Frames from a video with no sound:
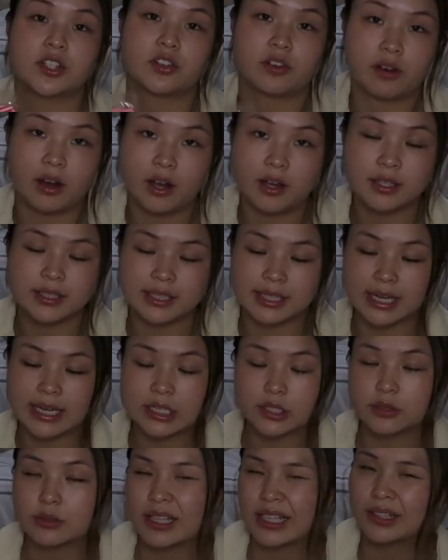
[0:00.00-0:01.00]
straws in
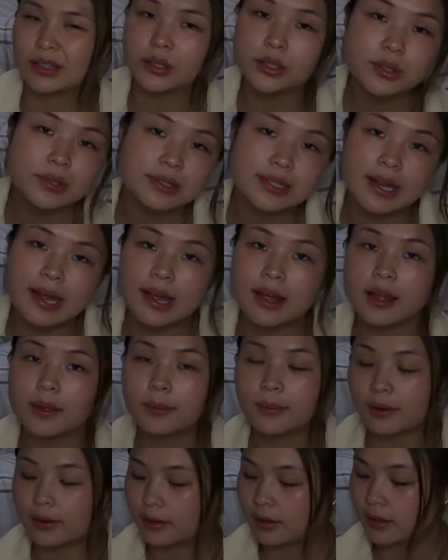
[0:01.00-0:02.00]
case you like lose them
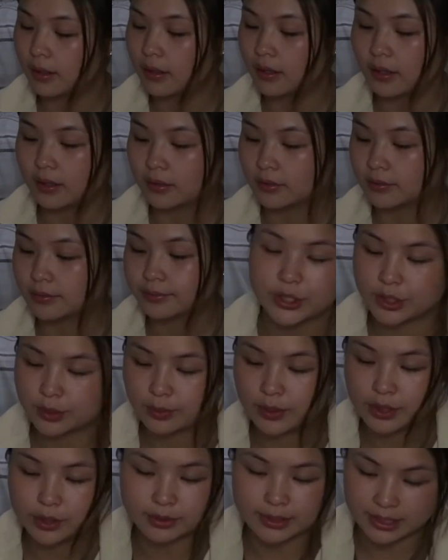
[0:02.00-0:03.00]
or you know, you just
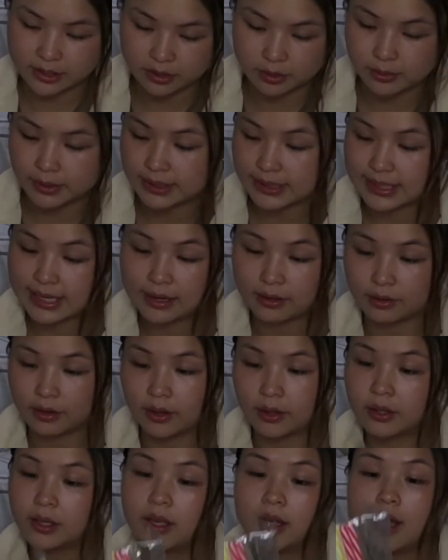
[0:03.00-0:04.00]
want to use extra ones. I don't
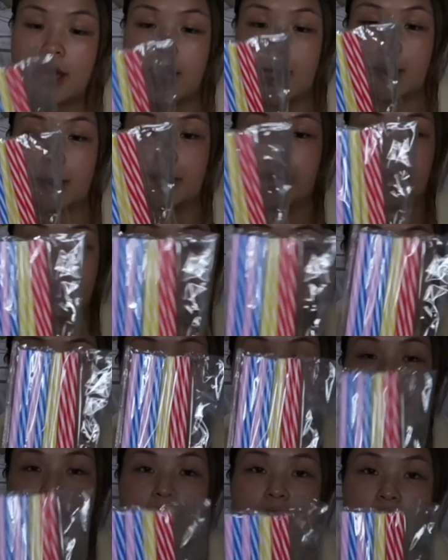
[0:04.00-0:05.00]
know but they
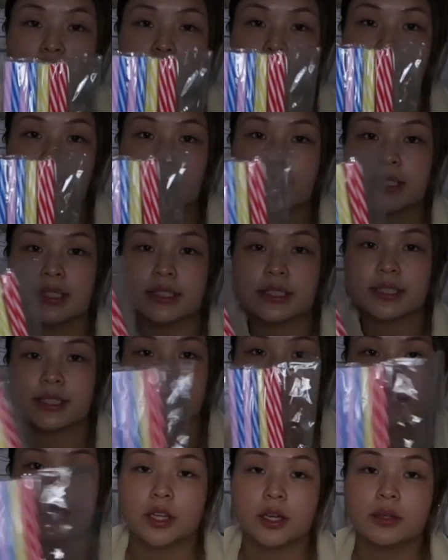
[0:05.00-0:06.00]
come with extra ones.
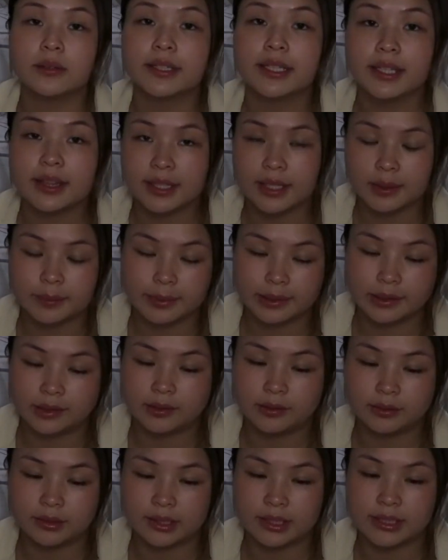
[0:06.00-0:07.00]
The only thing
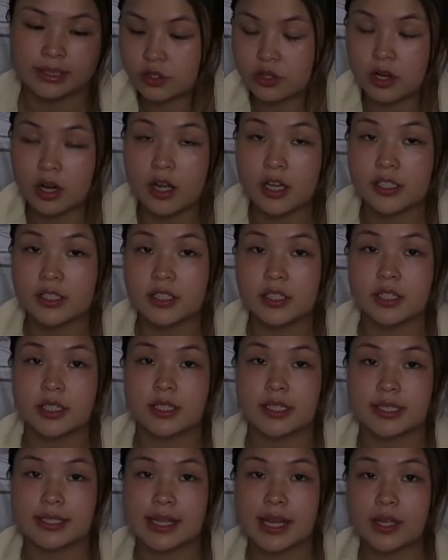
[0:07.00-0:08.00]
about these straws
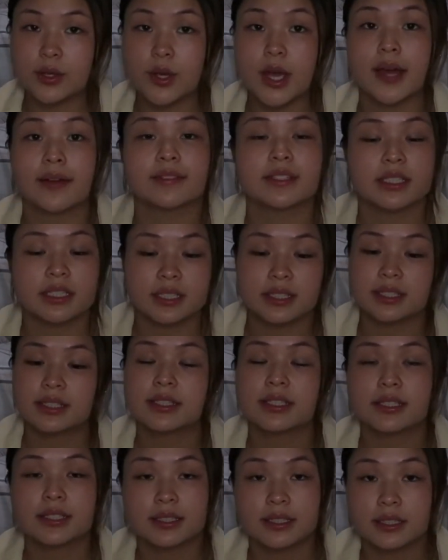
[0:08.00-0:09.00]
is that you have to
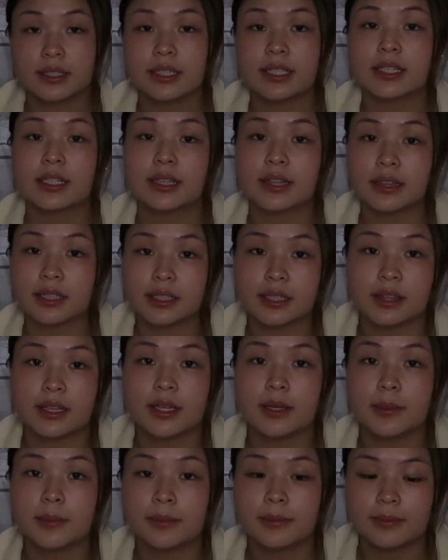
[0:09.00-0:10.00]
consistently clean
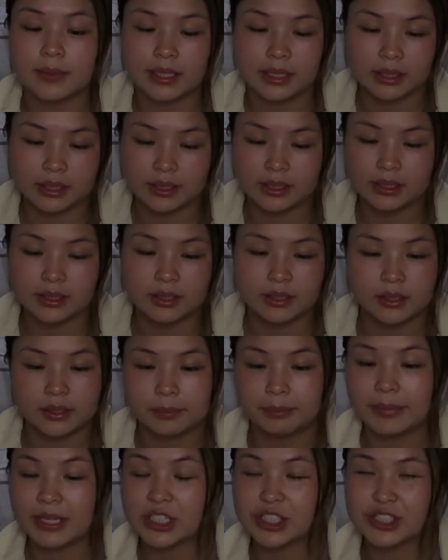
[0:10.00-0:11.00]
them and like
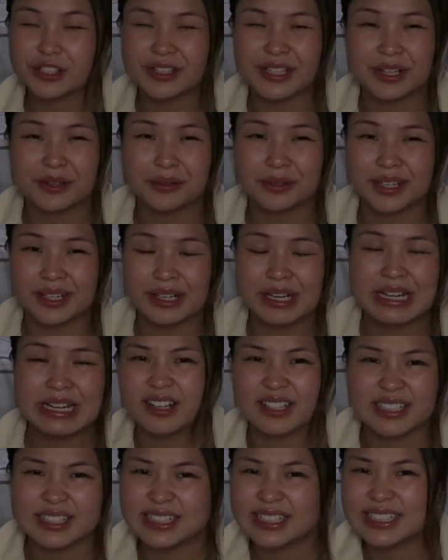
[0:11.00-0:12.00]
make sure they don't get
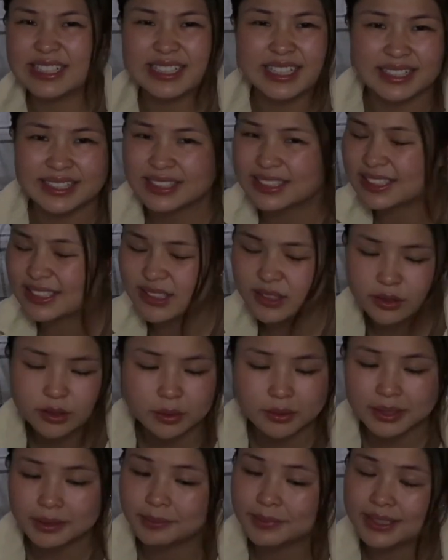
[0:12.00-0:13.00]
rusty, dusty, you know
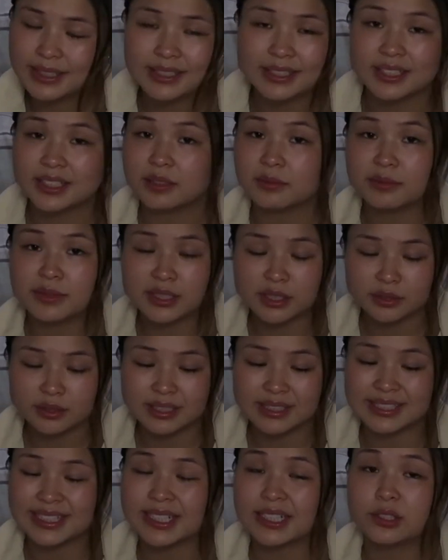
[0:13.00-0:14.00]
what I mean, in the middle
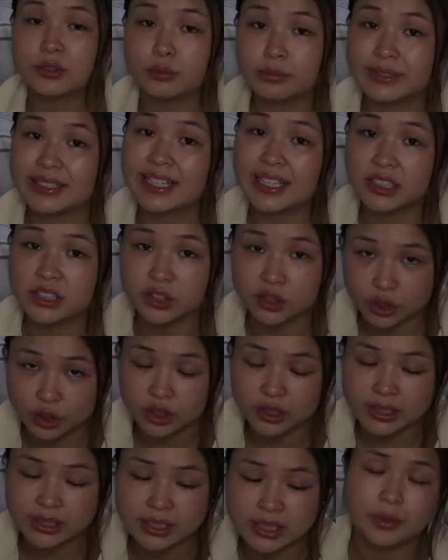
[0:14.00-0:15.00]
because they do be getting
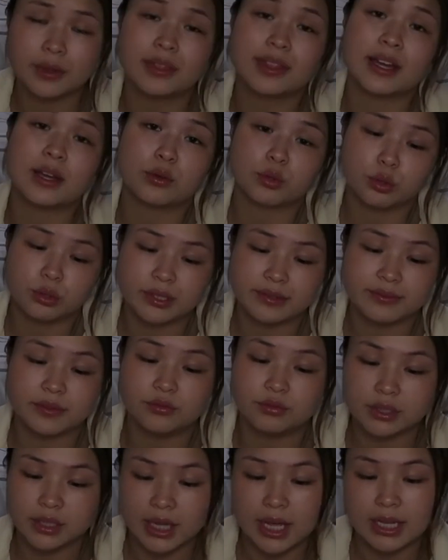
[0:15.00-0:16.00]
dirty without you even
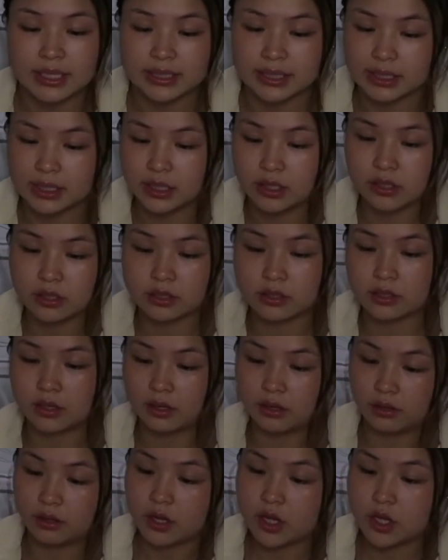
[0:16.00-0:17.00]
realizing it.
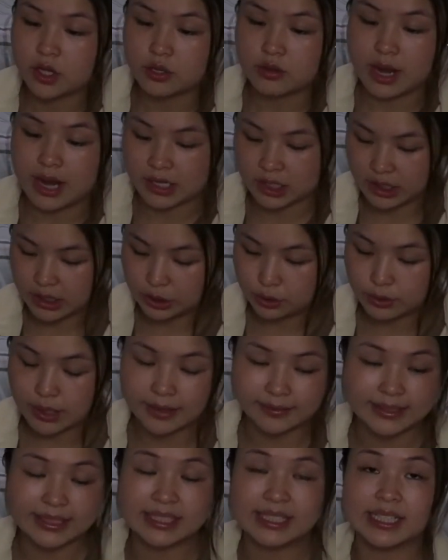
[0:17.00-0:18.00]
So you actually do
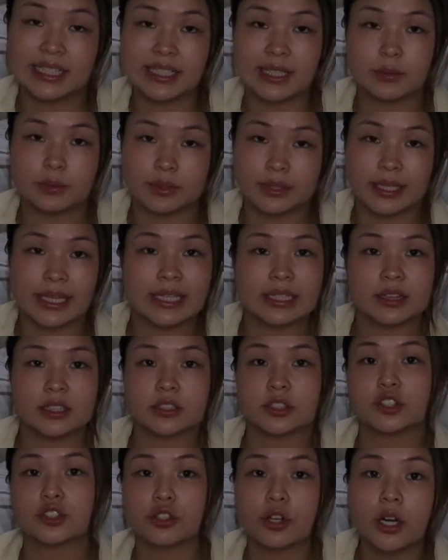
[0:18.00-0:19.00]
have to clean them with like the
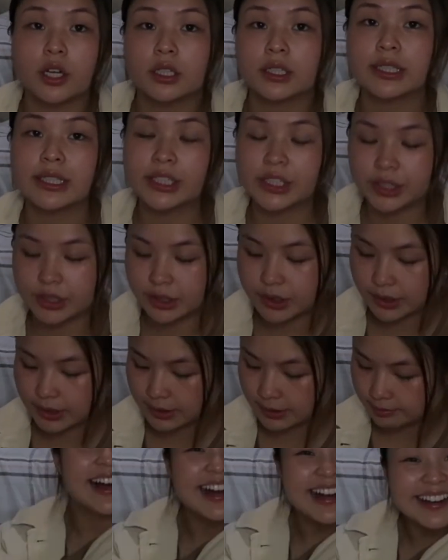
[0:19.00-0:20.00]
straw
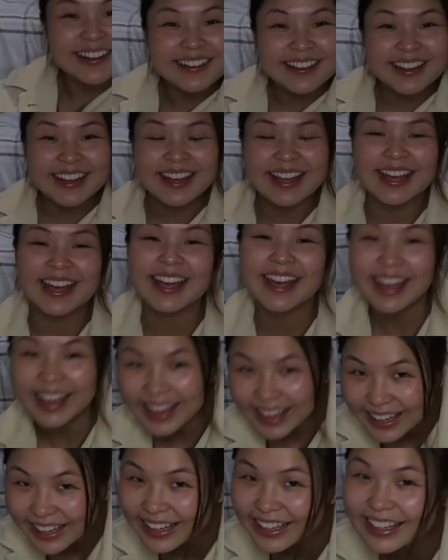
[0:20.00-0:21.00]
cleaners.
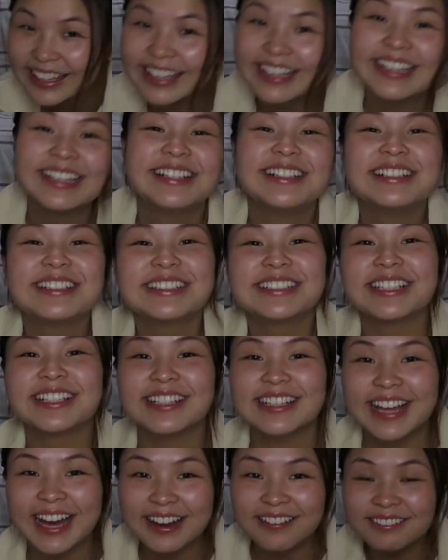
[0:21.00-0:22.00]
Okay, so
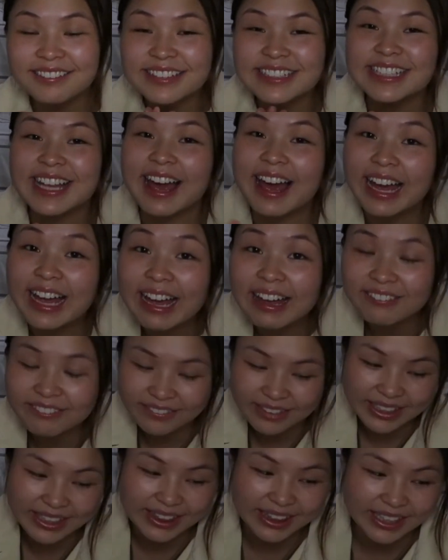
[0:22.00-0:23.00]
that was
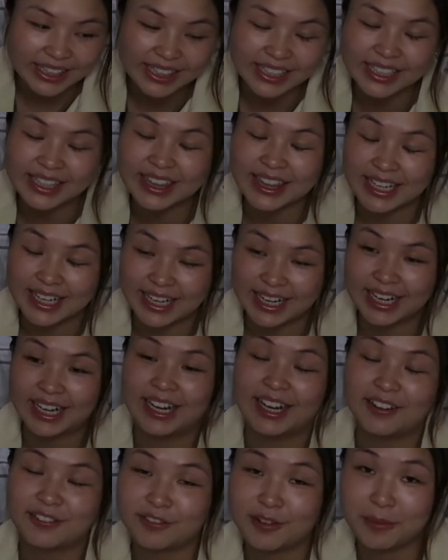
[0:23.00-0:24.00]
everything that I
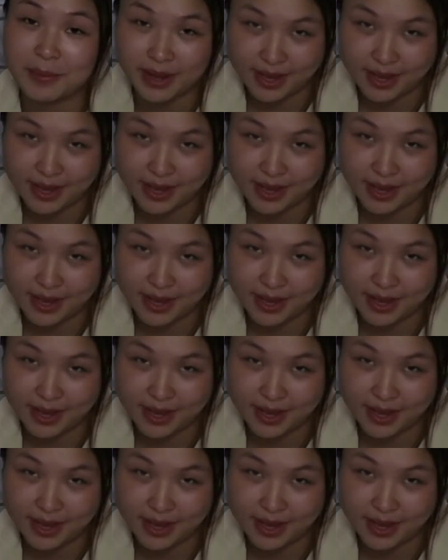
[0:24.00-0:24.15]
got from